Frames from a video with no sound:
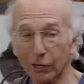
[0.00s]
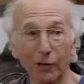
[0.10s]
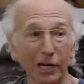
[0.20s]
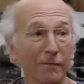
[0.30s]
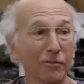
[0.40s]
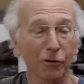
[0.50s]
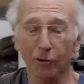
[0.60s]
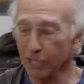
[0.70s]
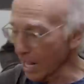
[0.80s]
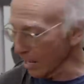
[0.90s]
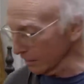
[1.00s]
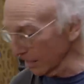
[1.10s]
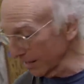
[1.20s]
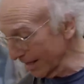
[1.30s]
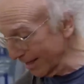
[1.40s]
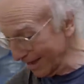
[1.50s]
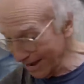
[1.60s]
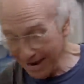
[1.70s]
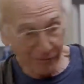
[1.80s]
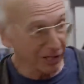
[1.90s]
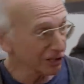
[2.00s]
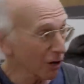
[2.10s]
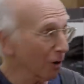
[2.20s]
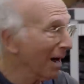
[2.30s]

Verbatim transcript: Well, you know what? Throwing it out Everything's